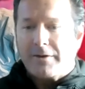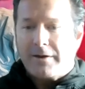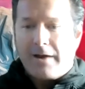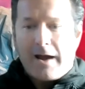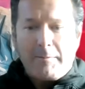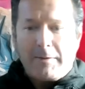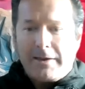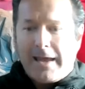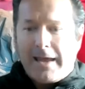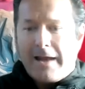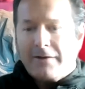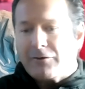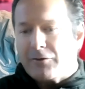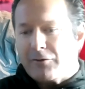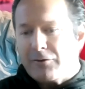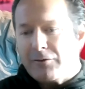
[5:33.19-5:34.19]
And I
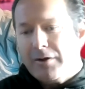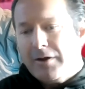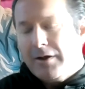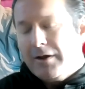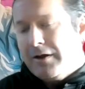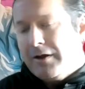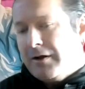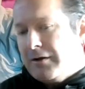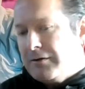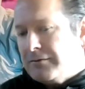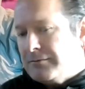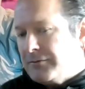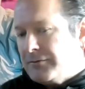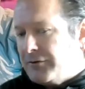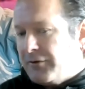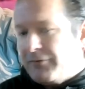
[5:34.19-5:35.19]
began to
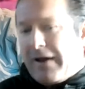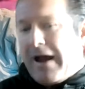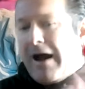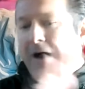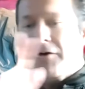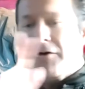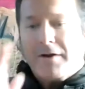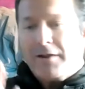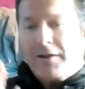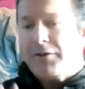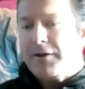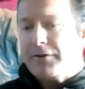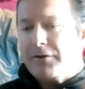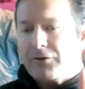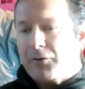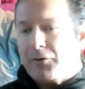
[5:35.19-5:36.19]
devour
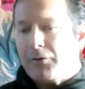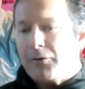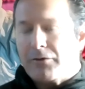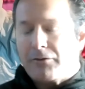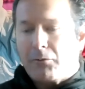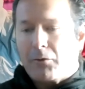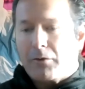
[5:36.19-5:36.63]
anything to do with,